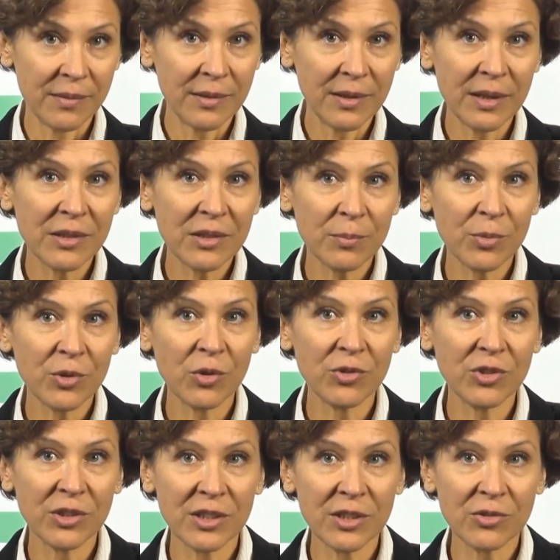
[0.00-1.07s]
This
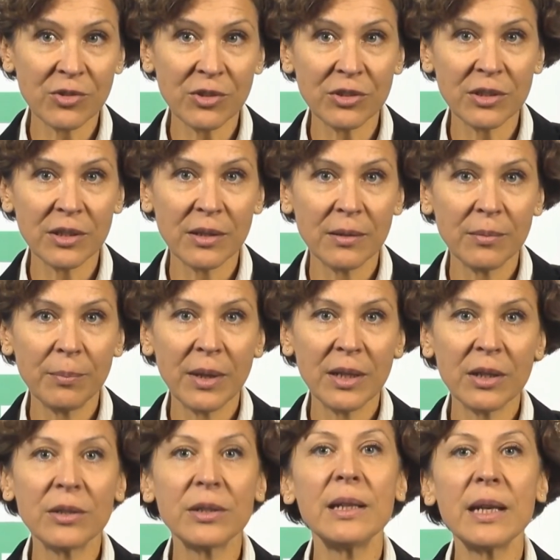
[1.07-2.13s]
approach is interesting
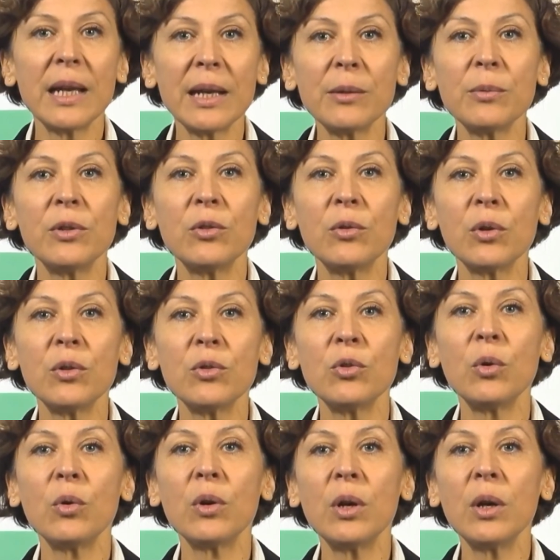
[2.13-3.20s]
because it aims to
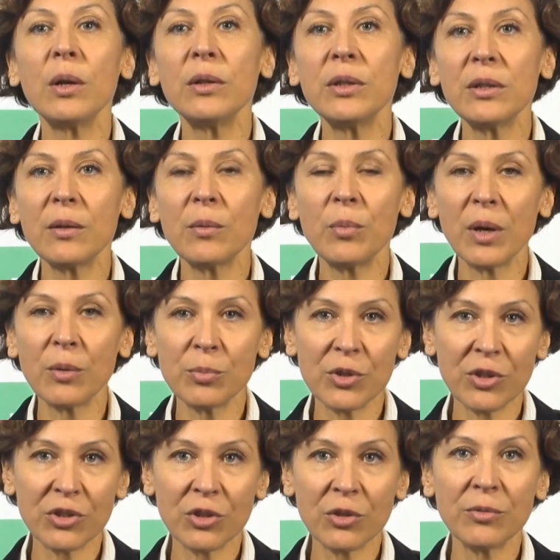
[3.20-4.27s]
control costs while
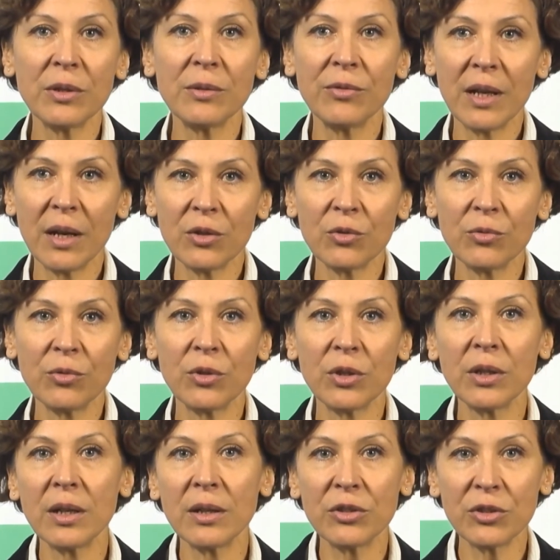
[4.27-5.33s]
preserving value for the
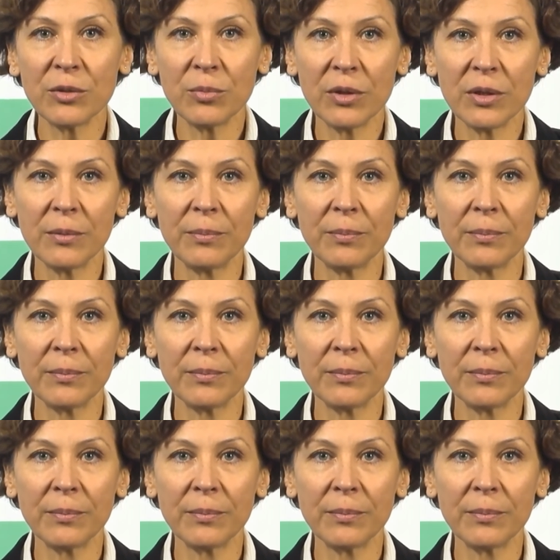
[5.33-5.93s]
customer.